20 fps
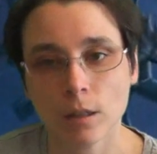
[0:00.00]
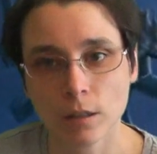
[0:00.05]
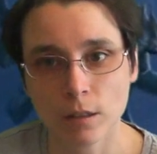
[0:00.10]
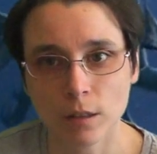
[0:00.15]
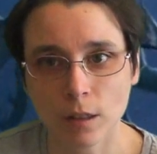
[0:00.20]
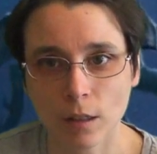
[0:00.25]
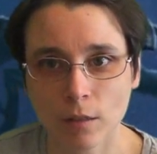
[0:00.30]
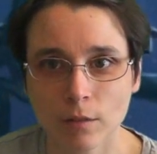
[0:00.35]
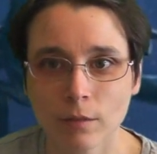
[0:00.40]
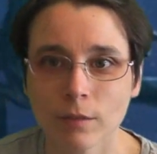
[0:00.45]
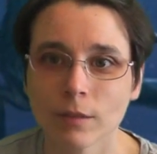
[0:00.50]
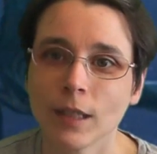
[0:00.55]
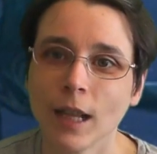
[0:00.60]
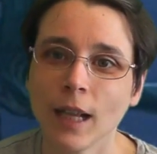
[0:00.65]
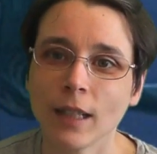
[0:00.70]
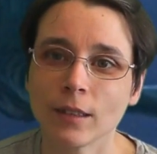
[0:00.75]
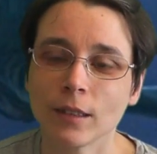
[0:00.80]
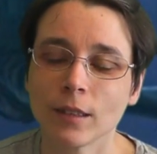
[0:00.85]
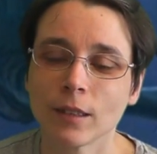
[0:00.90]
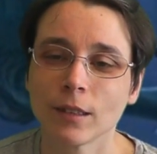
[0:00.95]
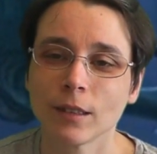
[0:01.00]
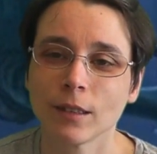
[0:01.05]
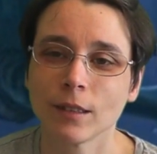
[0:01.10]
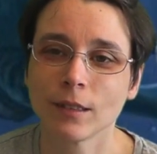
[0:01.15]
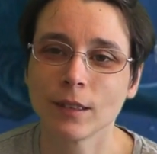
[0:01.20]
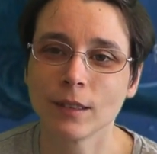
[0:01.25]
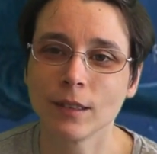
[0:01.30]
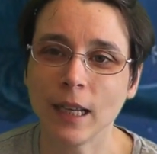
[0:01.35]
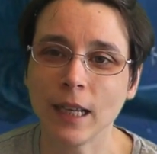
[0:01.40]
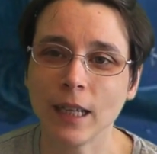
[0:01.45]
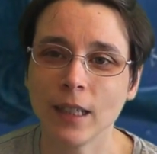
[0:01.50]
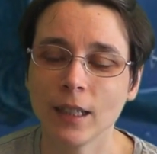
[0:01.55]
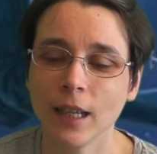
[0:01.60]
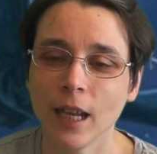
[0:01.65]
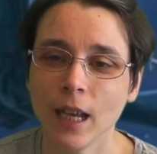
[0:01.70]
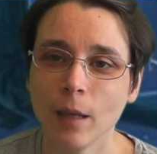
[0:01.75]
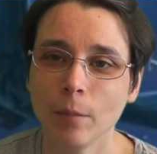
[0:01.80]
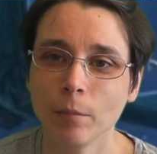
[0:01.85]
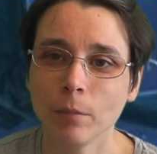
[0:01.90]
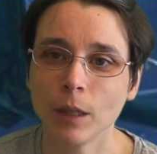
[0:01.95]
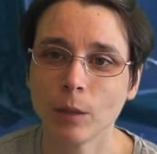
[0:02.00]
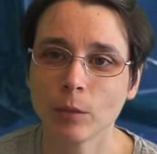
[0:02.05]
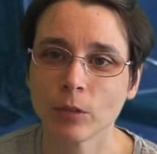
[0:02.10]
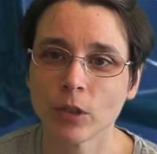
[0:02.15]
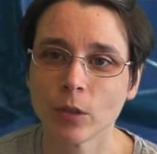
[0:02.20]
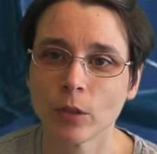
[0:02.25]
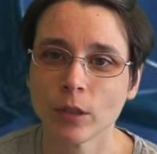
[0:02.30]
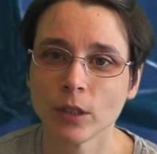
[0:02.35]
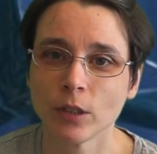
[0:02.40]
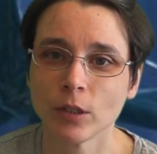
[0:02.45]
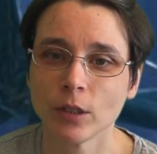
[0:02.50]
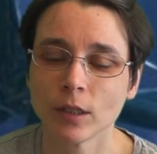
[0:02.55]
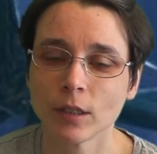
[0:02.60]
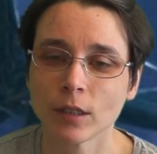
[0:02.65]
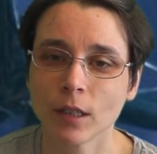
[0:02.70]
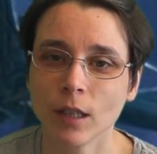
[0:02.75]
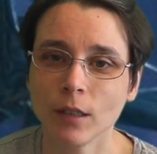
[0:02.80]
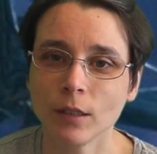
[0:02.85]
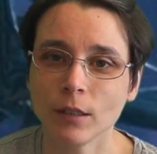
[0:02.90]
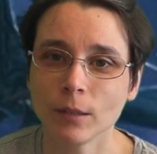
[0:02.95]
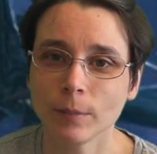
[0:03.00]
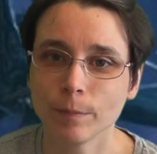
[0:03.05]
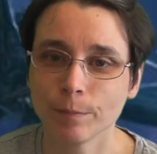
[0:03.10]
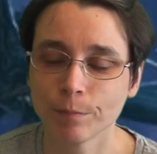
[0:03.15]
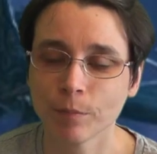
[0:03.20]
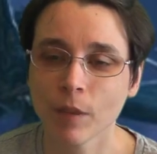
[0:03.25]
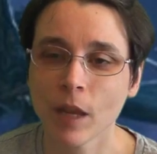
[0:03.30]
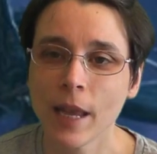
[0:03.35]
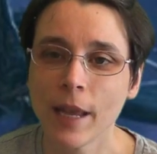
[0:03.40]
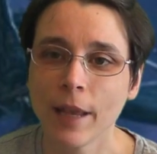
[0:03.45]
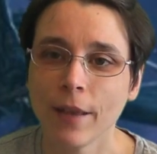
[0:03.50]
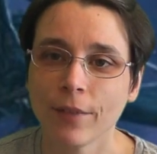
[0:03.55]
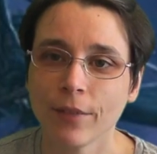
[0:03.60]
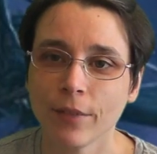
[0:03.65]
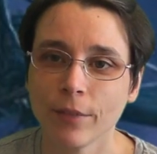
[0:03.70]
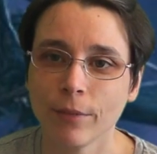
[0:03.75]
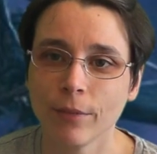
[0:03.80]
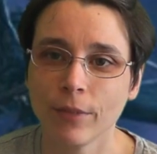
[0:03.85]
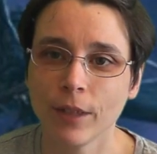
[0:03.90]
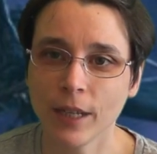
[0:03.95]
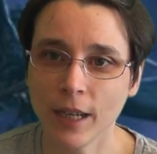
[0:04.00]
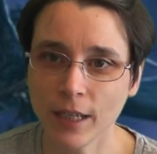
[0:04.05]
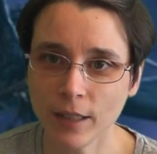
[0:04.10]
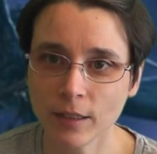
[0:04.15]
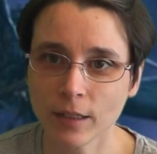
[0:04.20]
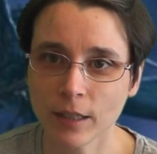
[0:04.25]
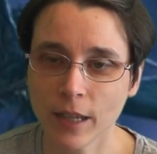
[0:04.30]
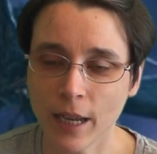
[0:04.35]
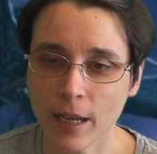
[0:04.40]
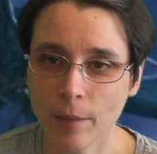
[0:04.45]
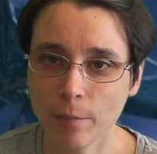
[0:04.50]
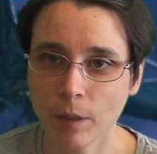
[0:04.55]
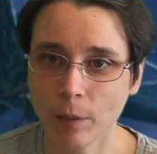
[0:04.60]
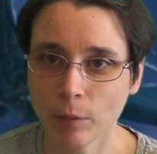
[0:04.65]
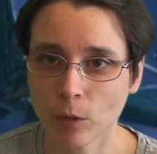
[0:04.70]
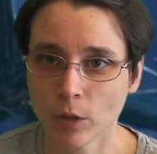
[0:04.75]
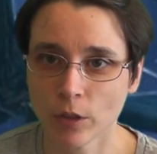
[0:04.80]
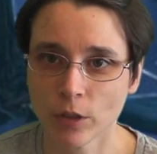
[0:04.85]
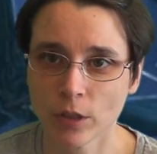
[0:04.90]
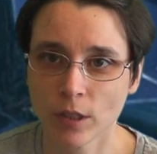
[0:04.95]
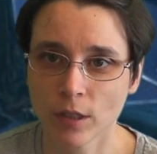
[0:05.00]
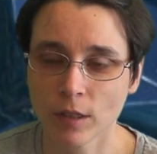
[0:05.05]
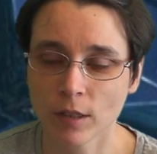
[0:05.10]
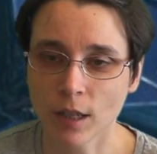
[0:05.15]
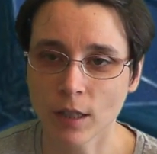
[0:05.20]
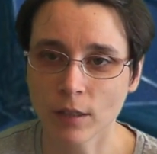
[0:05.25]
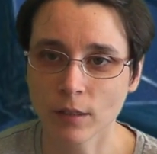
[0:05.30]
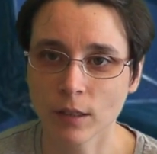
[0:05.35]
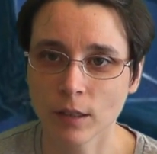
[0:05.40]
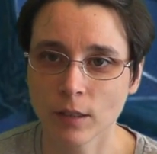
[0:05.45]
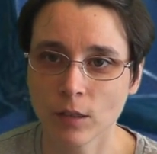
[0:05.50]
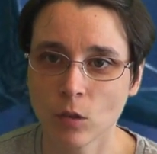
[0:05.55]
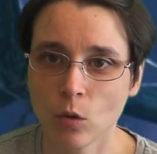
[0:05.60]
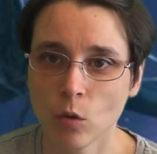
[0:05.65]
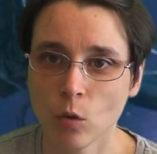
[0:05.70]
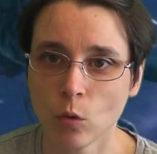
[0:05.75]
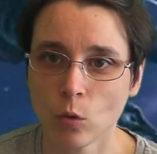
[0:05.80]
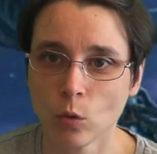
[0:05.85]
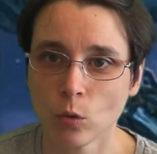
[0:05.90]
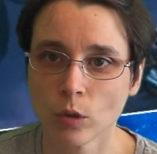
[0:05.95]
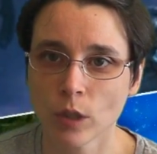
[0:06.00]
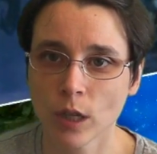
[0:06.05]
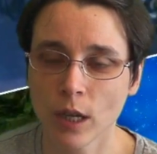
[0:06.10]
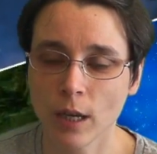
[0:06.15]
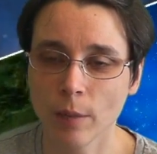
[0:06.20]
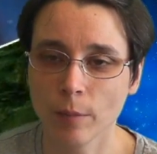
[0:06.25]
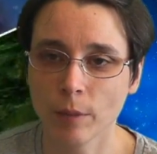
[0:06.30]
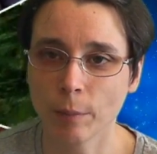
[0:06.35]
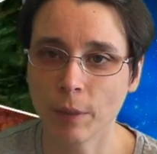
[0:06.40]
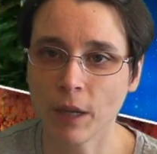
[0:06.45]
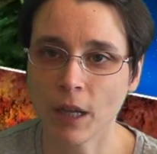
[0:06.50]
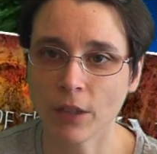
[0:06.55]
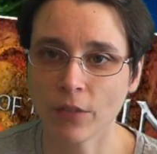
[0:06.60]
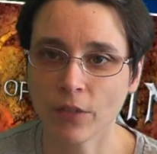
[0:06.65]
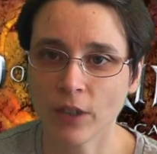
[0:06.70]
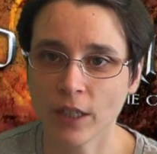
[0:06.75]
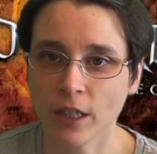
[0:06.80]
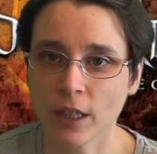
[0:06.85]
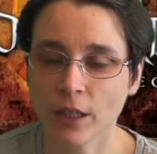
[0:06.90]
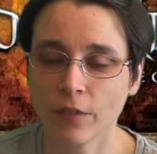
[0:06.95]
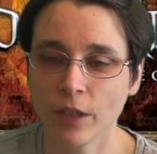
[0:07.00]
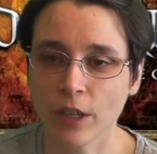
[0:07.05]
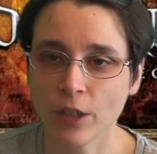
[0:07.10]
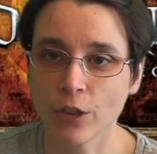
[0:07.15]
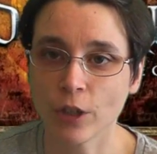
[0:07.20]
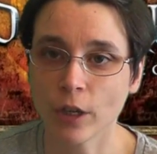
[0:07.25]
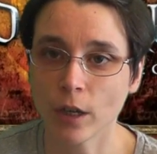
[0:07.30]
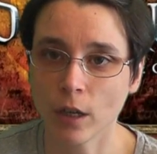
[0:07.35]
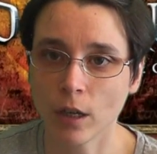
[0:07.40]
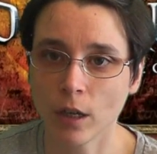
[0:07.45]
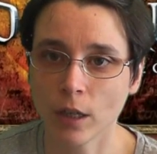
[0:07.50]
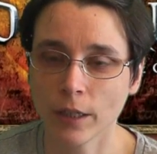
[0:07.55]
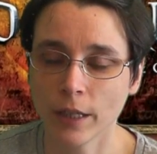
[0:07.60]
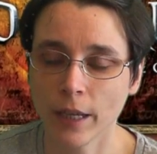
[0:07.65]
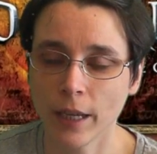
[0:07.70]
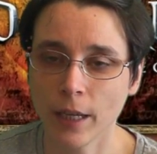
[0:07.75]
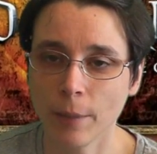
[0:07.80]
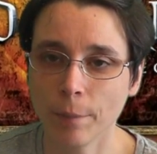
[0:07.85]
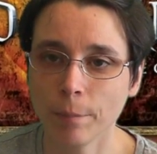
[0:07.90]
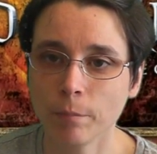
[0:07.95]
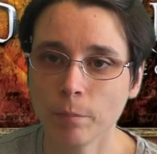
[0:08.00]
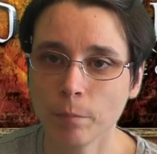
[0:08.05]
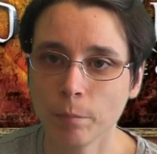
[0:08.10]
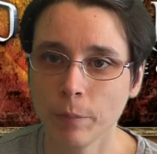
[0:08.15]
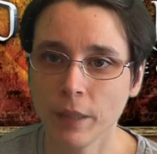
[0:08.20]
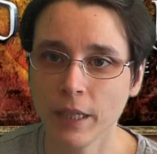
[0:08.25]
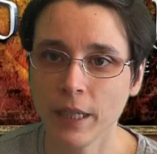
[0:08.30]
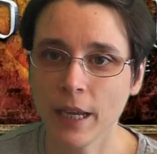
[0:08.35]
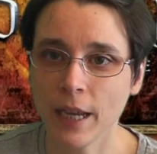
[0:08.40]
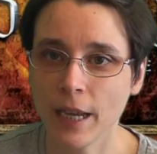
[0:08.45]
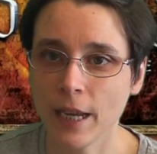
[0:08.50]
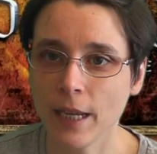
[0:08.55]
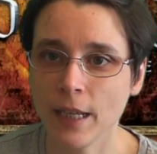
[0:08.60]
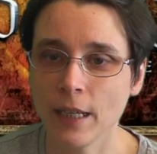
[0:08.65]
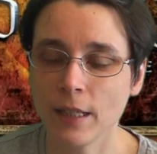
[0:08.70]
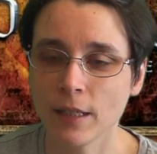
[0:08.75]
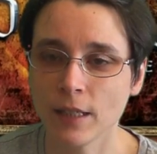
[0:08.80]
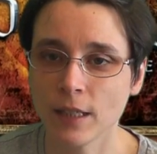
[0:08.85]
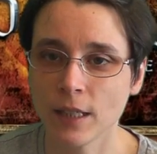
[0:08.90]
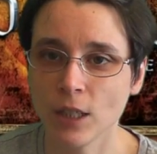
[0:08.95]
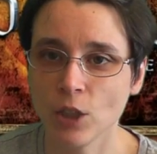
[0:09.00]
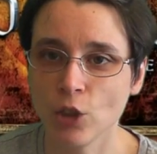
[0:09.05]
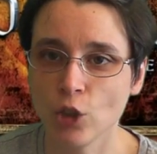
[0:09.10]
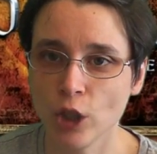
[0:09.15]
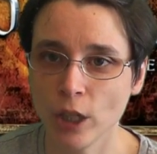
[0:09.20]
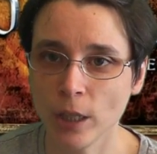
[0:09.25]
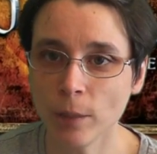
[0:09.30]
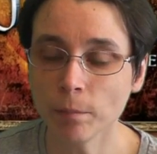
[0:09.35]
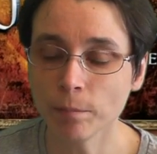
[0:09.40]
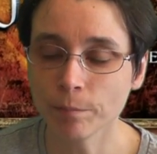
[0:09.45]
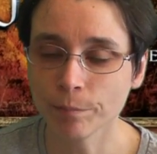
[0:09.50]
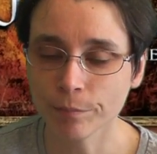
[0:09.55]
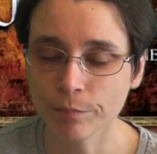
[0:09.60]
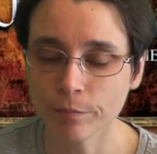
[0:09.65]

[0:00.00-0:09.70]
So that's the second game I was going to discuss. The next game I'm going to discuss is called the Pathfinder Adventure card game, PACG.